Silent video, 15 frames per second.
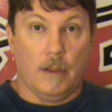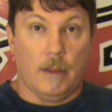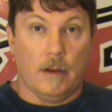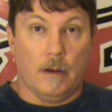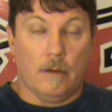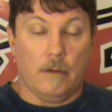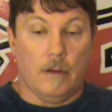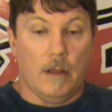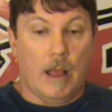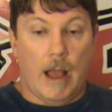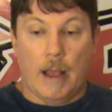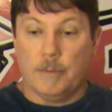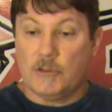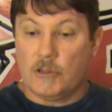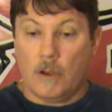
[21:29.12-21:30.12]
You know,
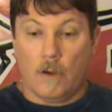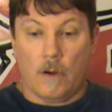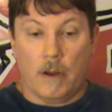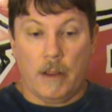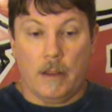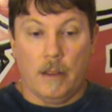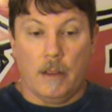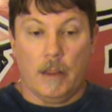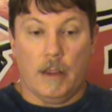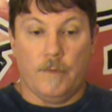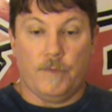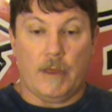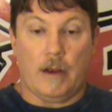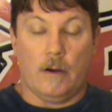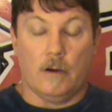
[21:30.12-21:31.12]
I'm sorry
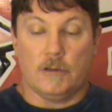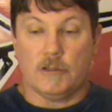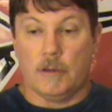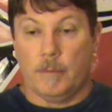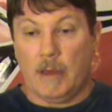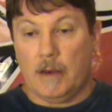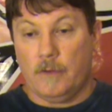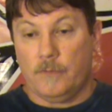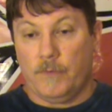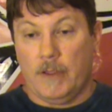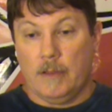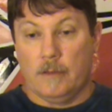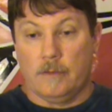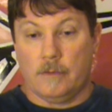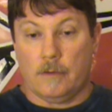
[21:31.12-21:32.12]
if that hurts somebody's
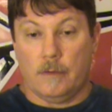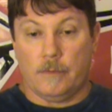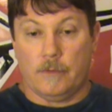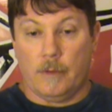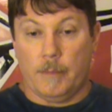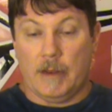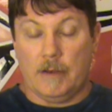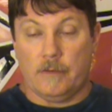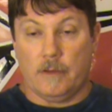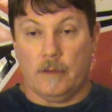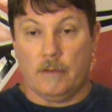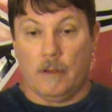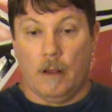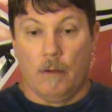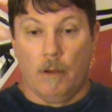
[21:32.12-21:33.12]
feelings, or if somebody
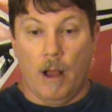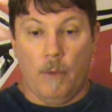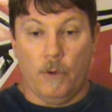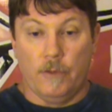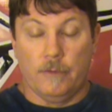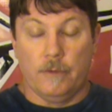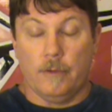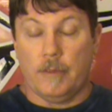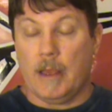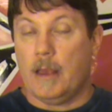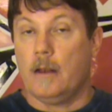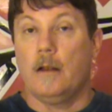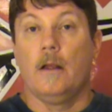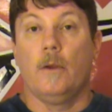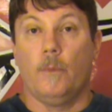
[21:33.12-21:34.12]
says, "Oh, I wouldn't do
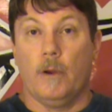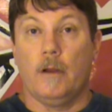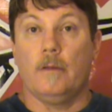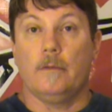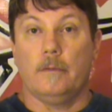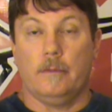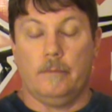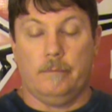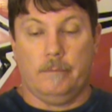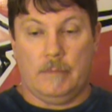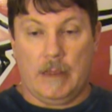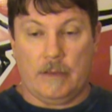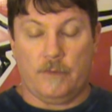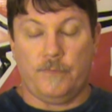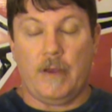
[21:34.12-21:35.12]
that." Well,
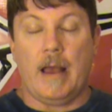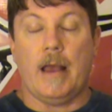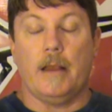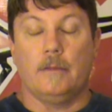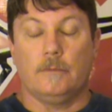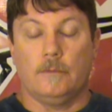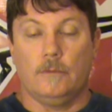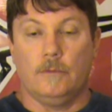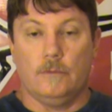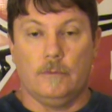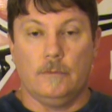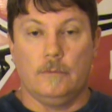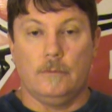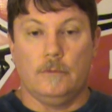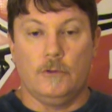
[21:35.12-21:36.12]
that's fine.
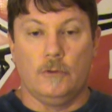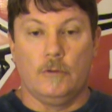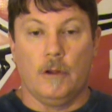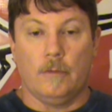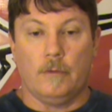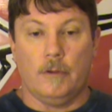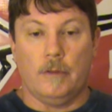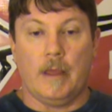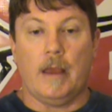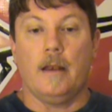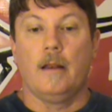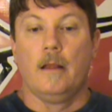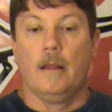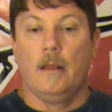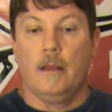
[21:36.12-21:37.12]
You don't do
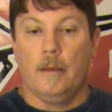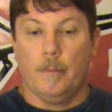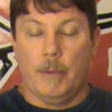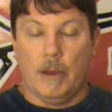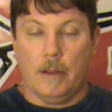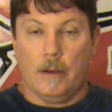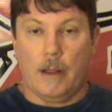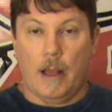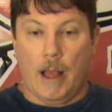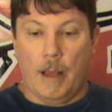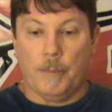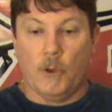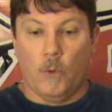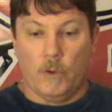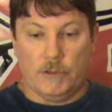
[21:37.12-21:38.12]
that, but
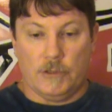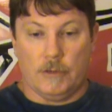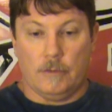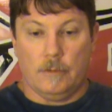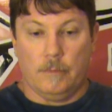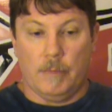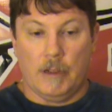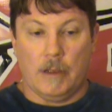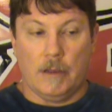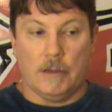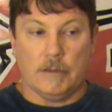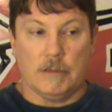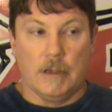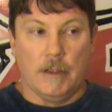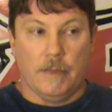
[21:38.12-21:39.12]
I'm going to,
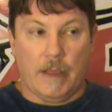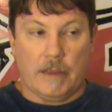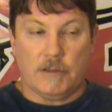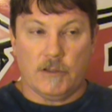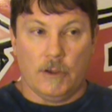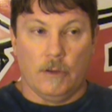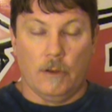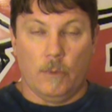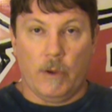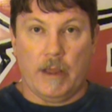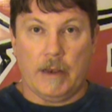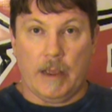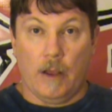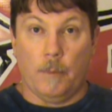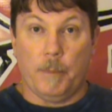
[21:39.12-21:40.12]
because that's the only
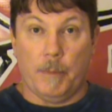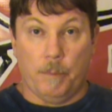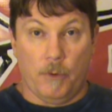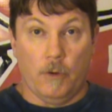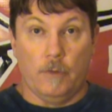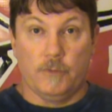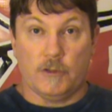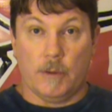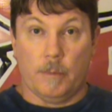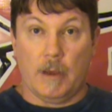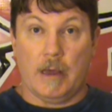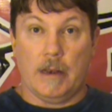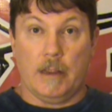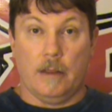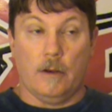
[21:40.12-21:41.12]
way to help improve
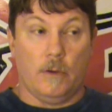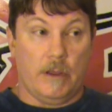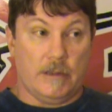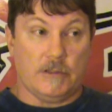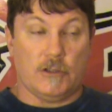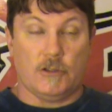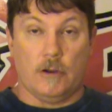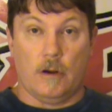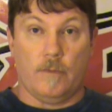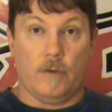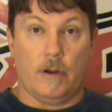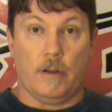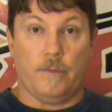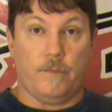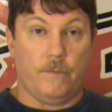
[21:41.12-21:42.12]
somebody, you know, as a
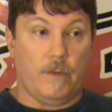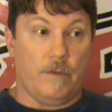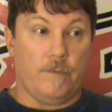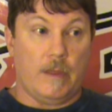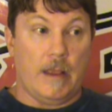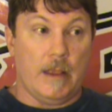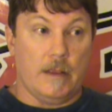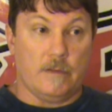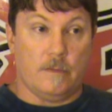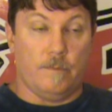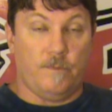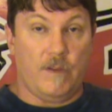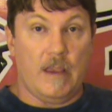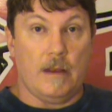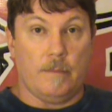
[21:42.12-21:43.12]
server. If they get
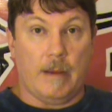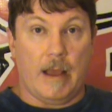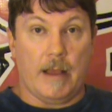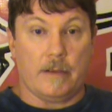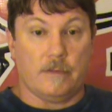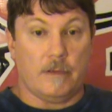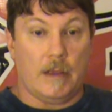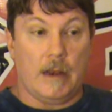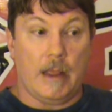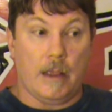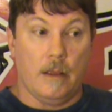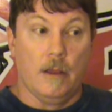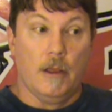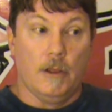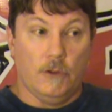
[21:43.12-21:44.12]
some feedback saying,
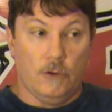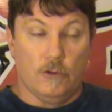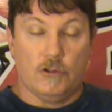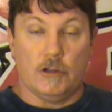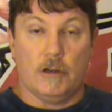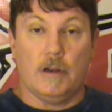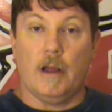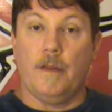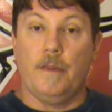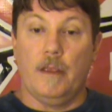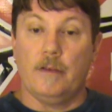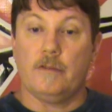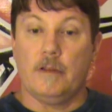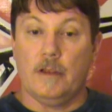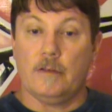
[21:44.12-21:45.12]
"Hey, you should have done
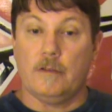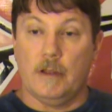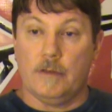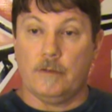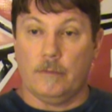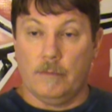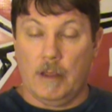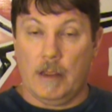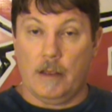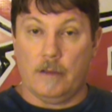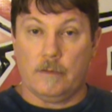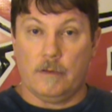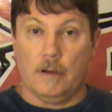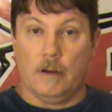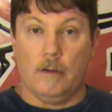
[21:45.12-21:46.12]
this, this, this, or
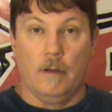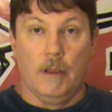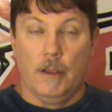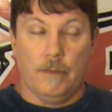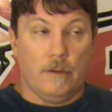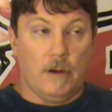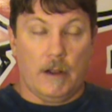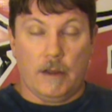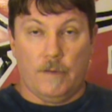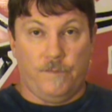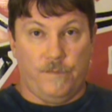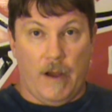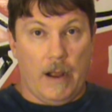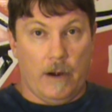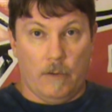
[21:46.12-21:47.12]
this," you know, they're not going
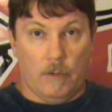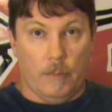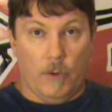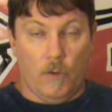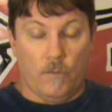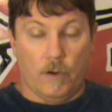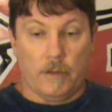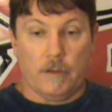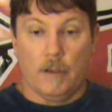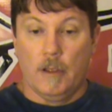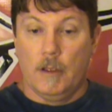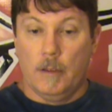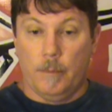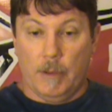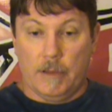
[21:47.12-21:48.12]
to fire them over it,
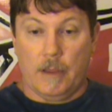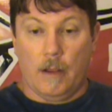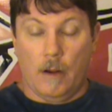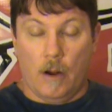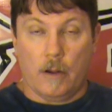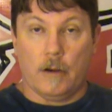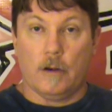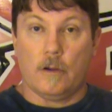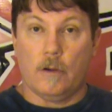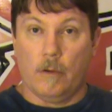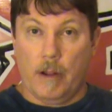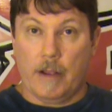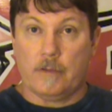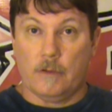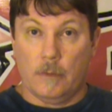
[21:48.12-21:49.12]
but they are going to
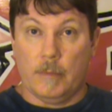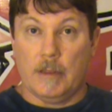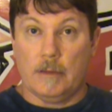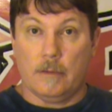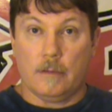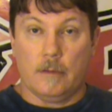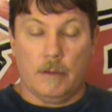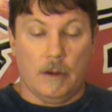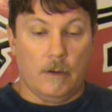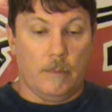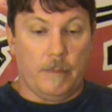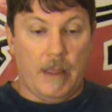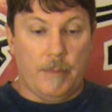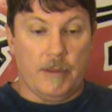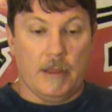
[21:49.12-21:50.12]
correct them, and, you
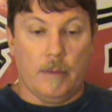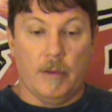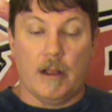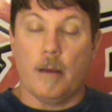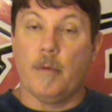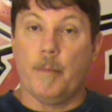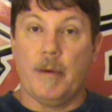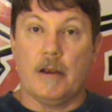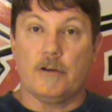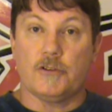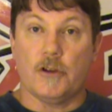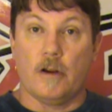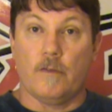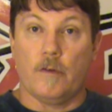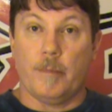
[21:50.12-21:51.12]
know, maybe they'll become a better
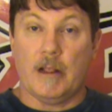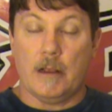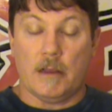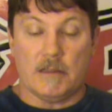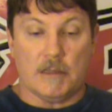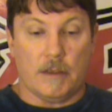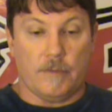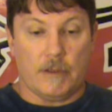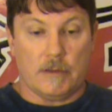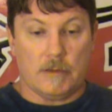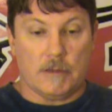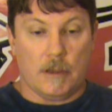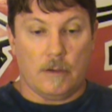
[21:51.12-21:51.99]
server because of it.